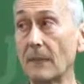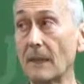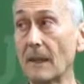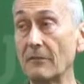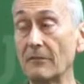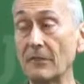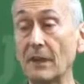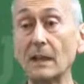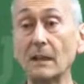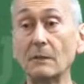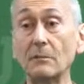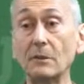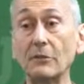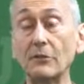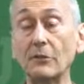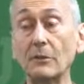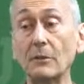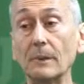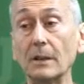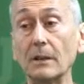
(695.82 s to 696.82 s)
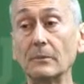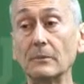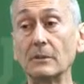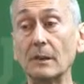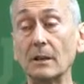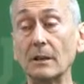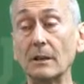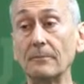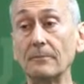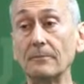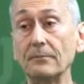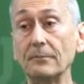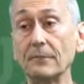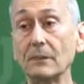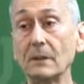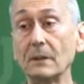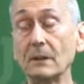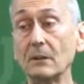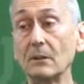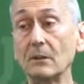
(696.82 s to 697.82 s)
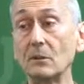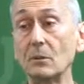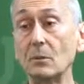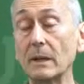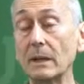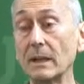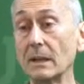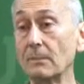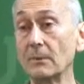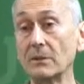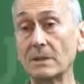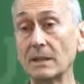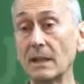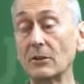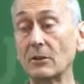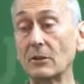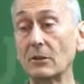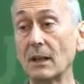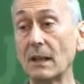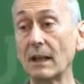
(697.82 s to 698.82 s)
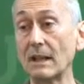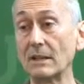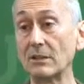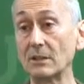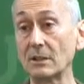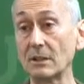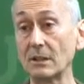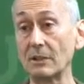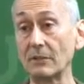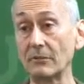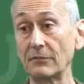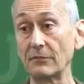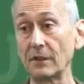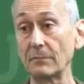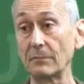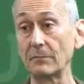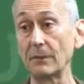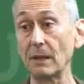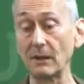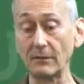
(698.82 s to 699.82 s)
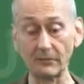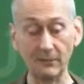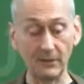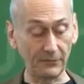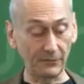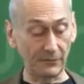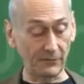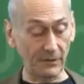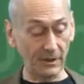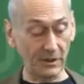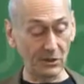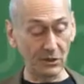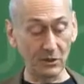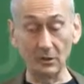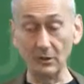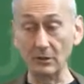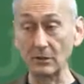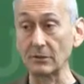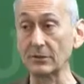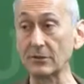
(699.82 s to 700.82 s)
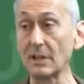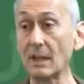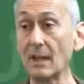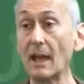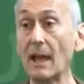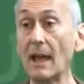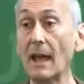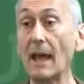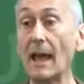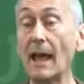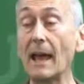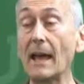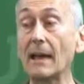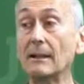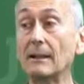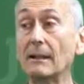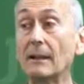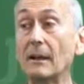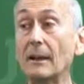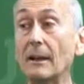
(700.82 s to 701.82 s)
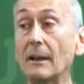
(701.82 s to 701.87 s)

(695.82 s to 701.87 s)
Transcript: available for about 20% or less of refereed journals, and